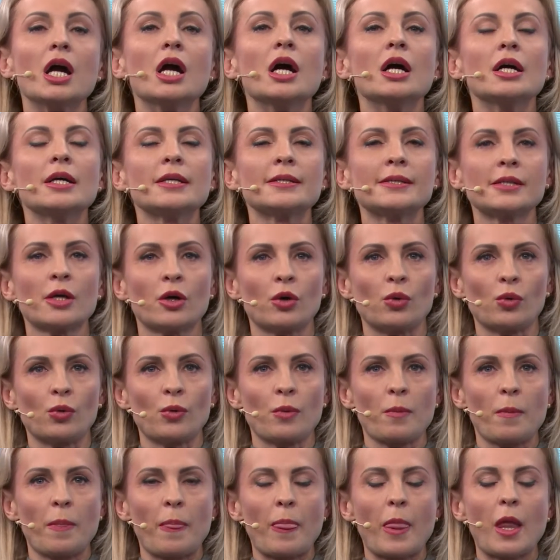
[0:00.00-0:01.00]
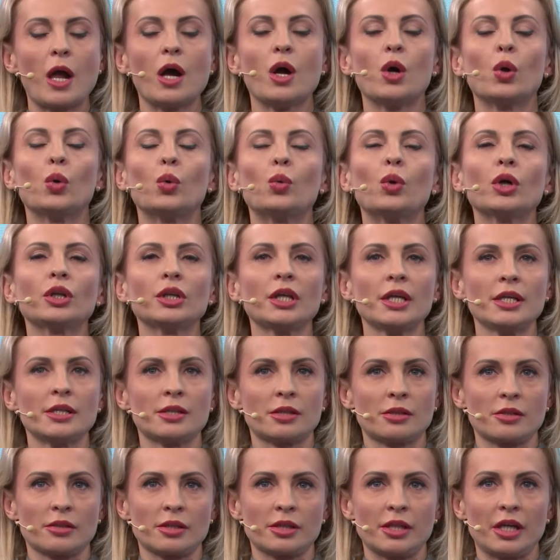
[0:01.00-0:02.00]
So, what is
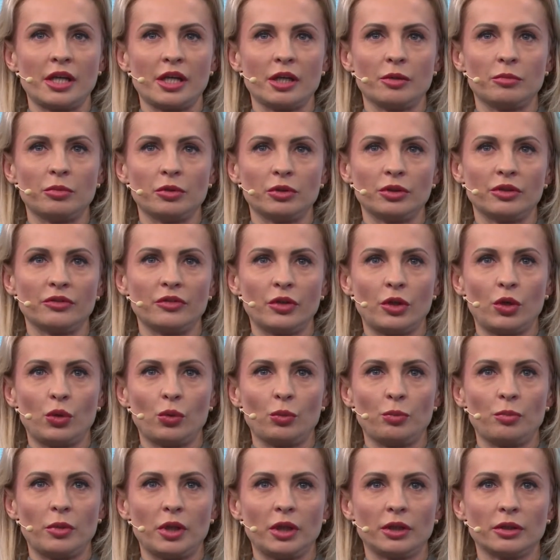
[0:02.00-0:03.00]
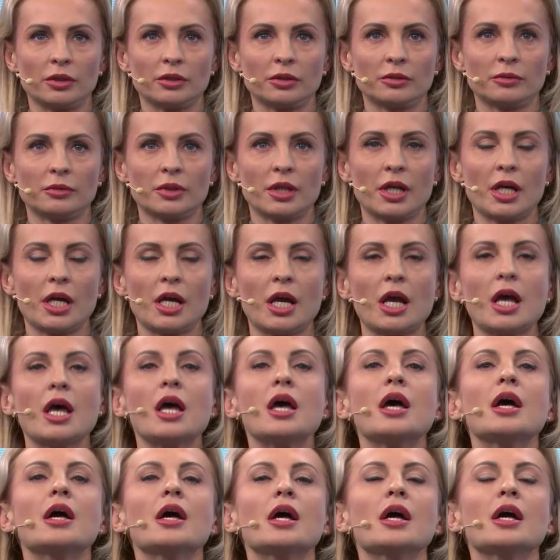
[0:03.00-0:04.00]
sustainable development?
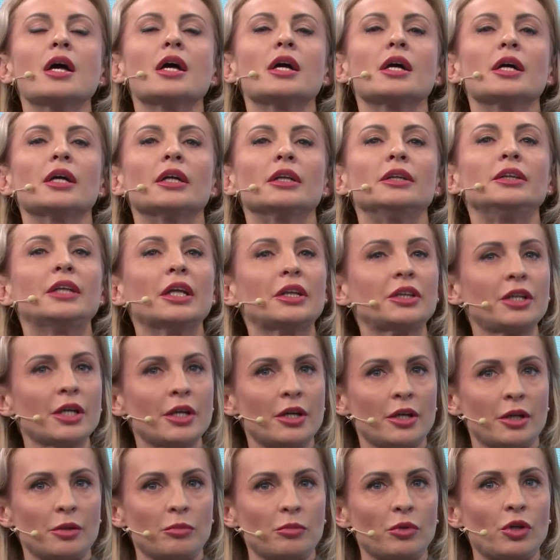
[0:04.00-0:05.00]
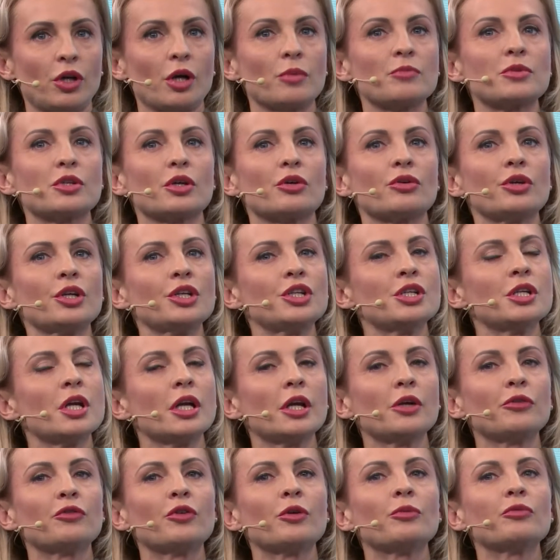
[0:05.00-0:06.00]
The term comes
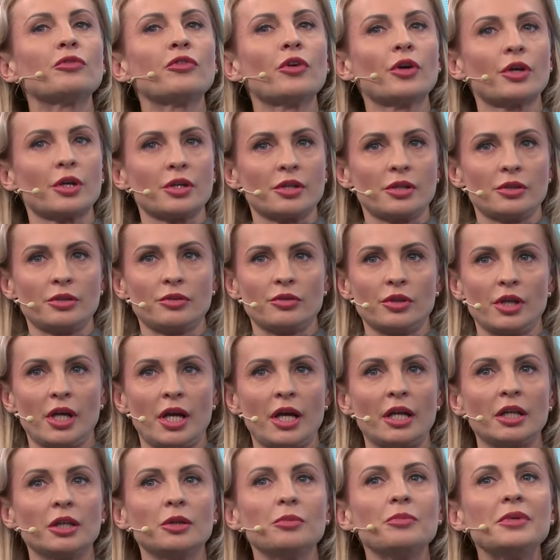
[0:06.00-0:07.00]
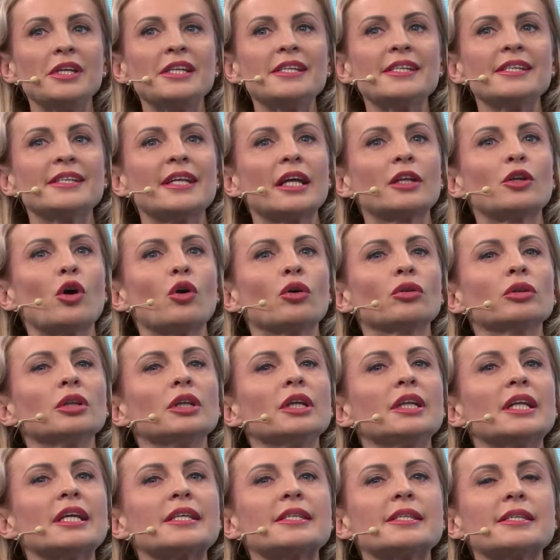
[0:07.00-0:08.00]
originally from forestry and means that
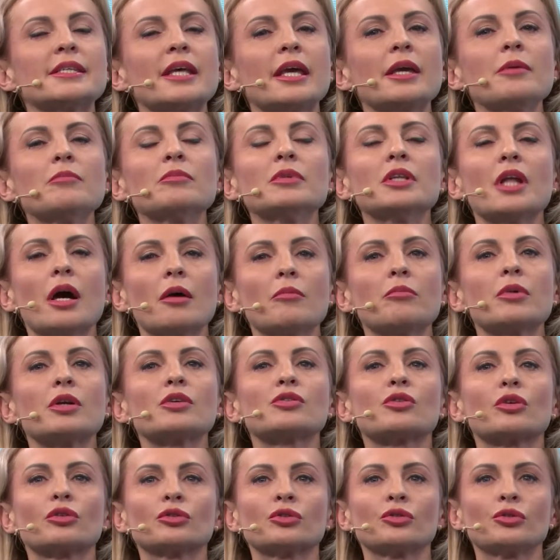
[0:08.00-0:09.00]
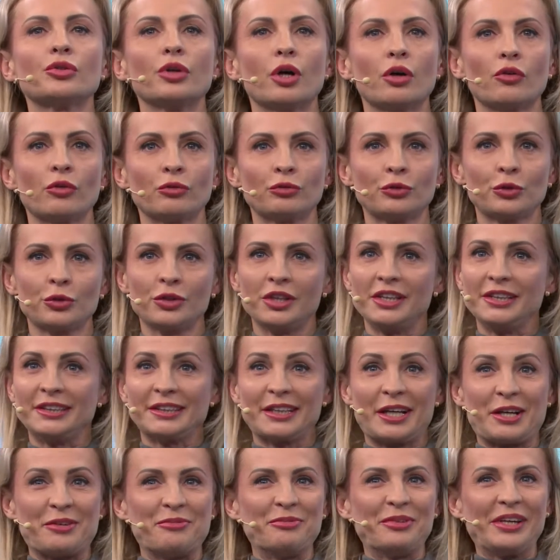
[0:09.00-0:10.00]
only the same numbers of trees
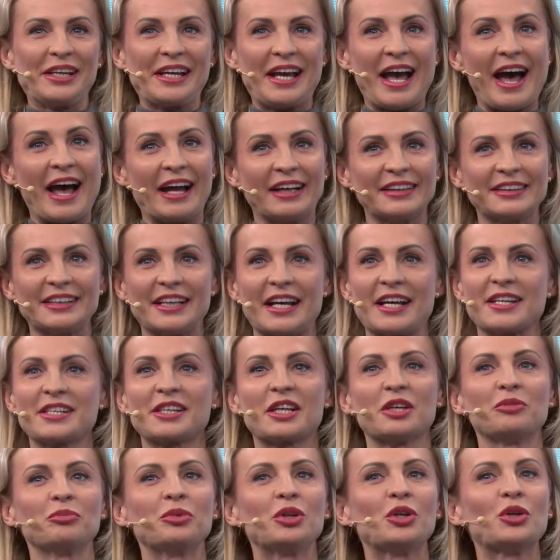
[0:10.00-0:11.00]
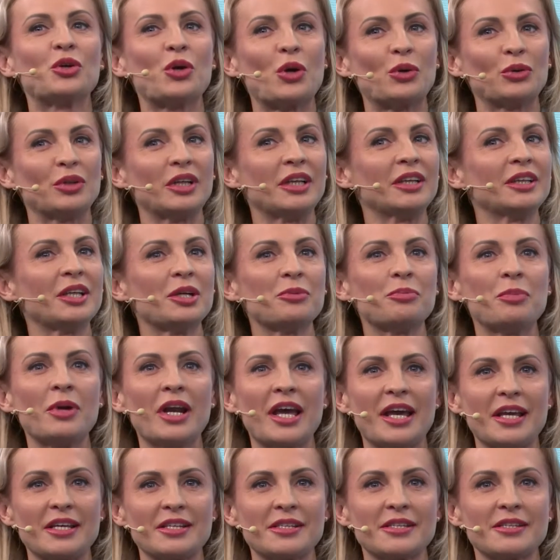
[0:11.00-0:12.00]
can be cut as can be grown in their
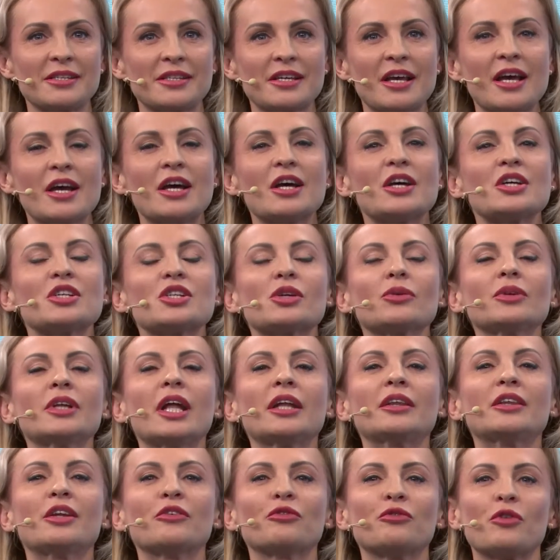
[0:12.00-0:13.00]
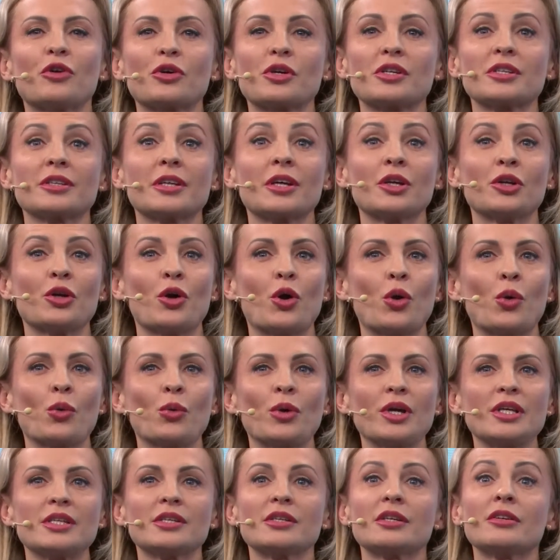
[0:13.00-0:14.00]
place, so that the forest can
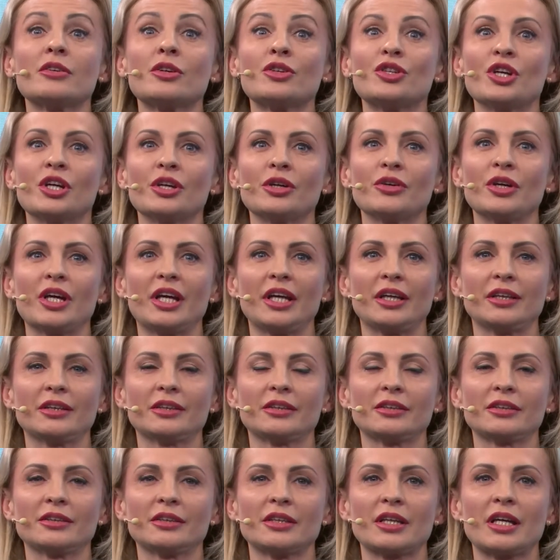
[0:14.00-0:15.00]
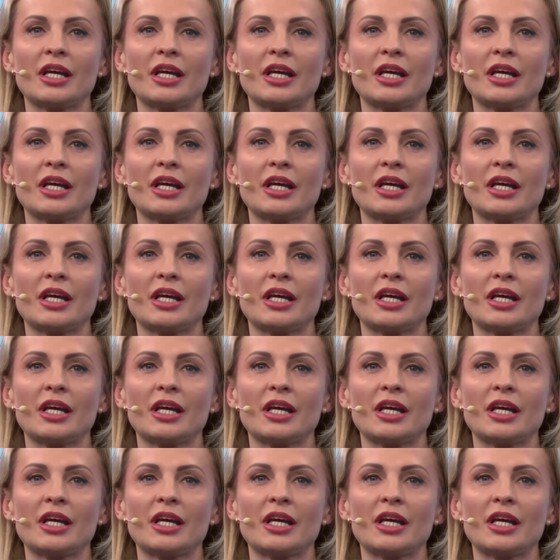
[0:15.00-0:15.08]
always regenerate.